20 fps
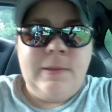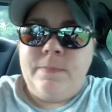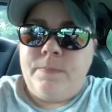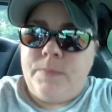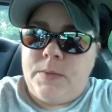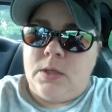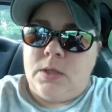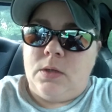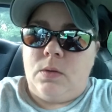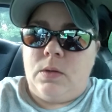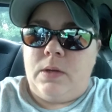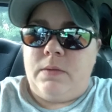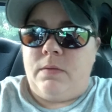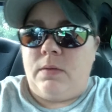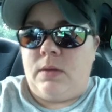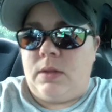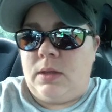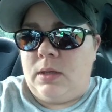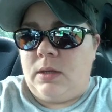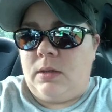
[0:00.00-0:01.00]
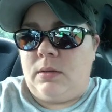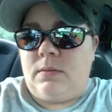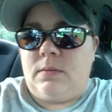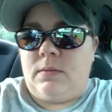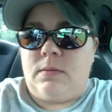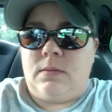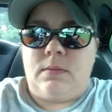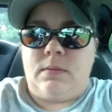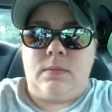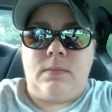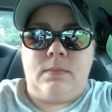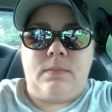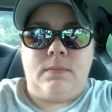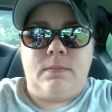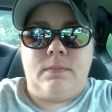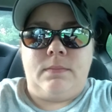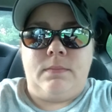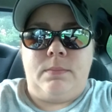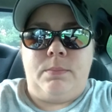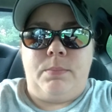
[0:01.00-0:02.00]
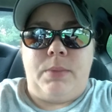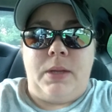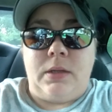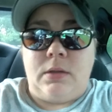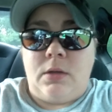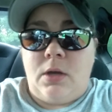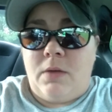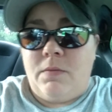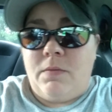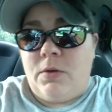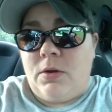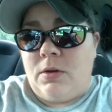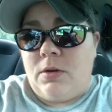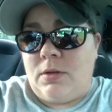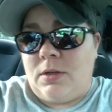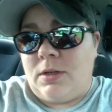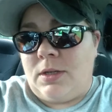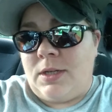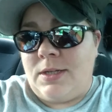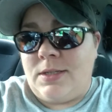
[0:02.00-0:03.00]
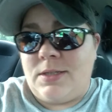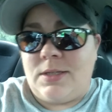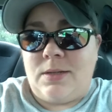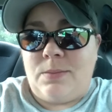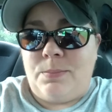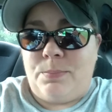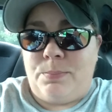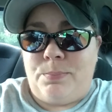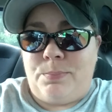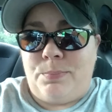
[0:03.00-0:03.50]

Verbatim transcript: You know, everything's been covered and he said